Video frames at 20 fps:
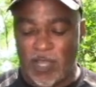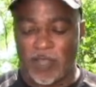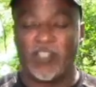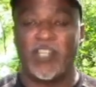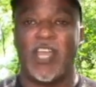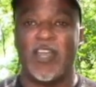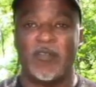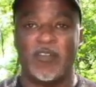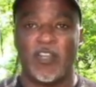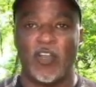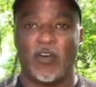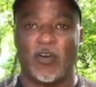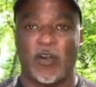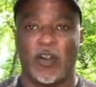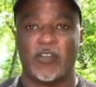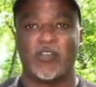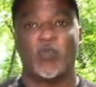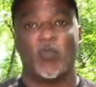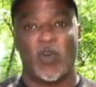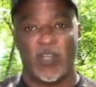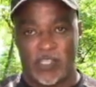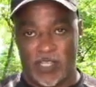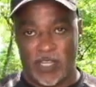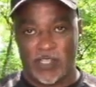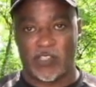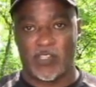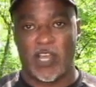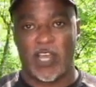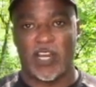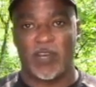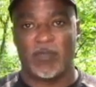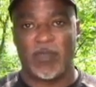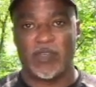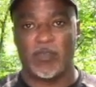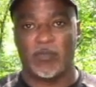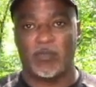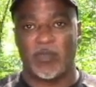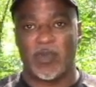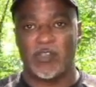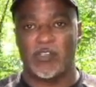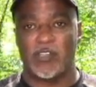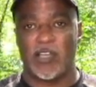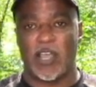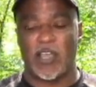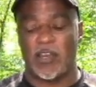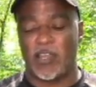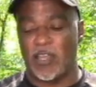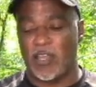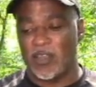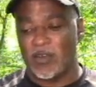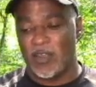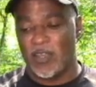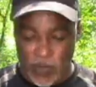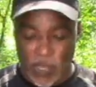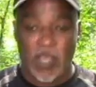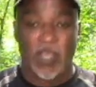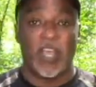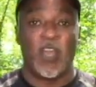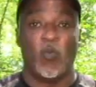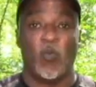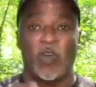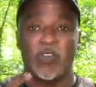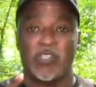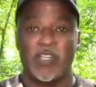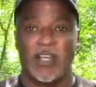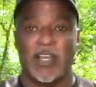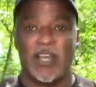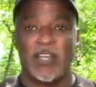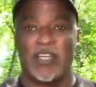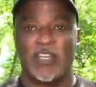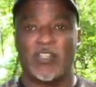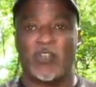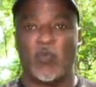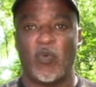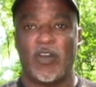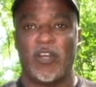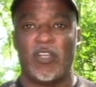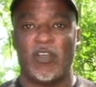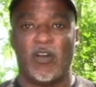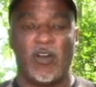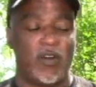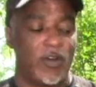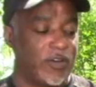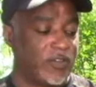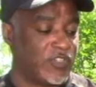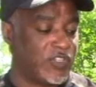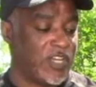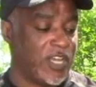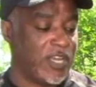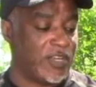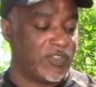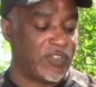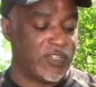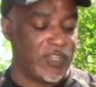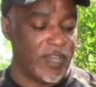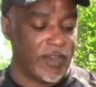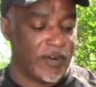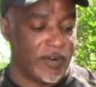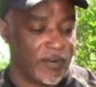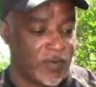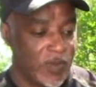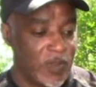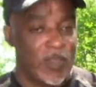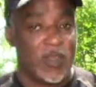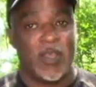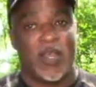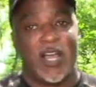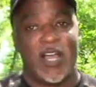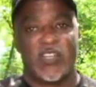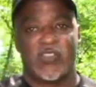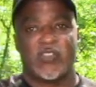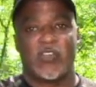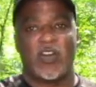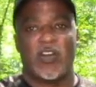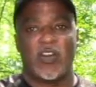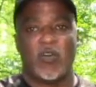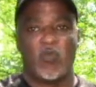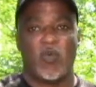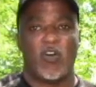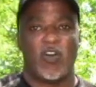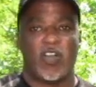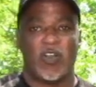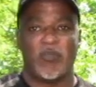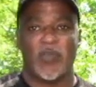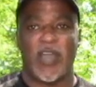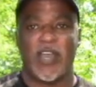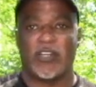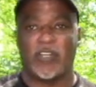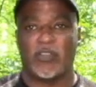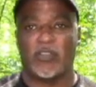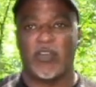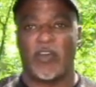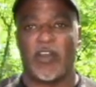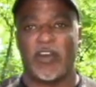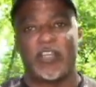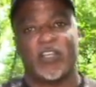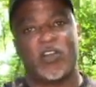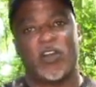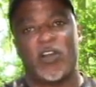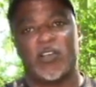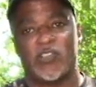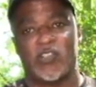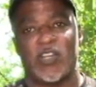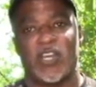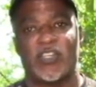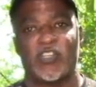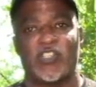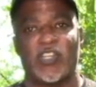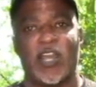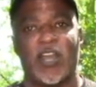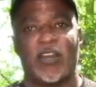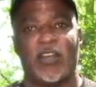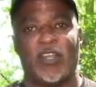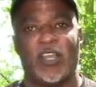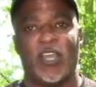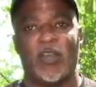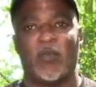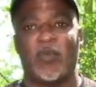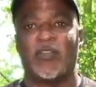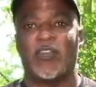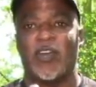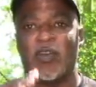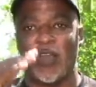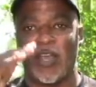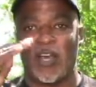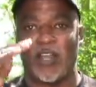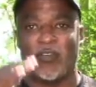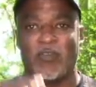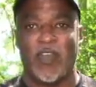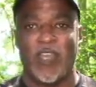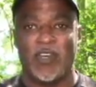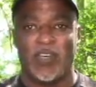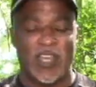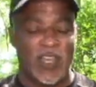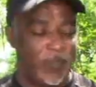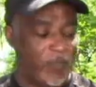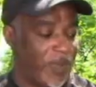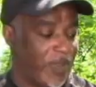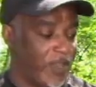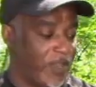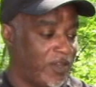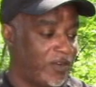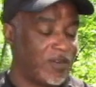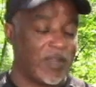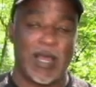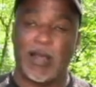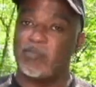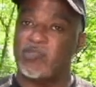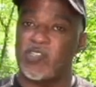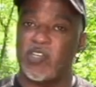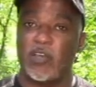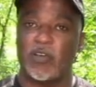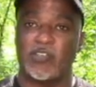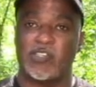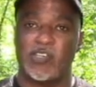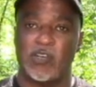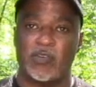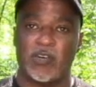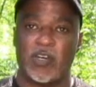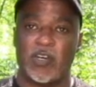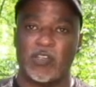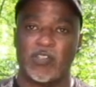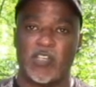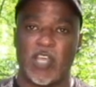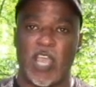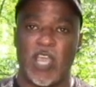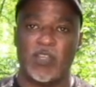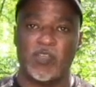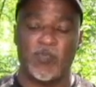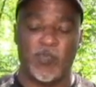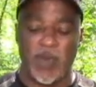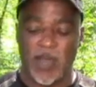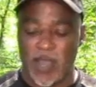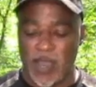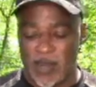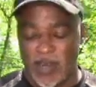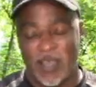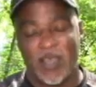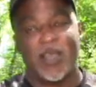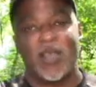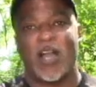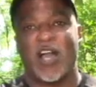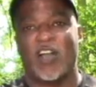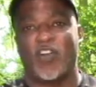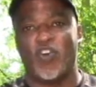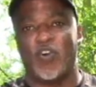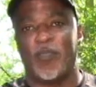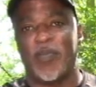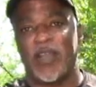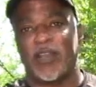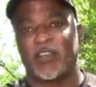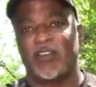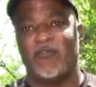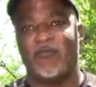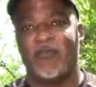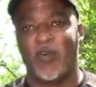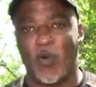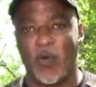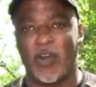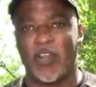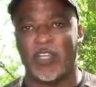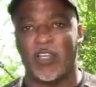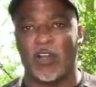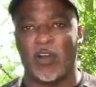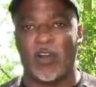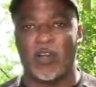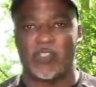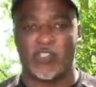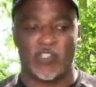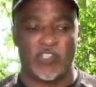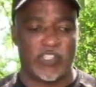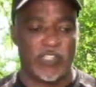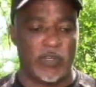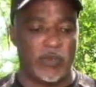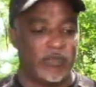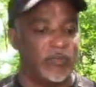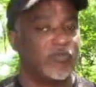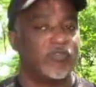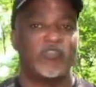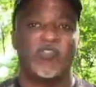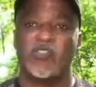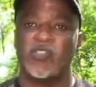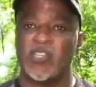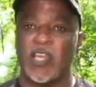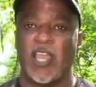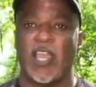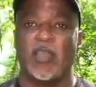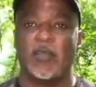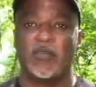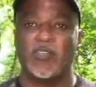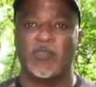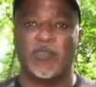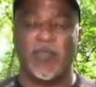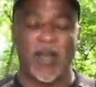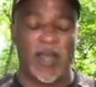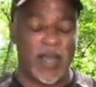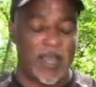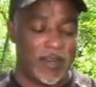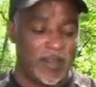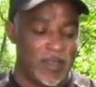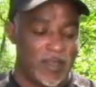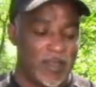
10 yards once I sighted my sight in, and once I got that 20 yards dead center, I started walking back to 30 yards, and I shot again without elevating that pin. I'm still shooting in the same spot. I go back to 40 yards and shoot, same spot.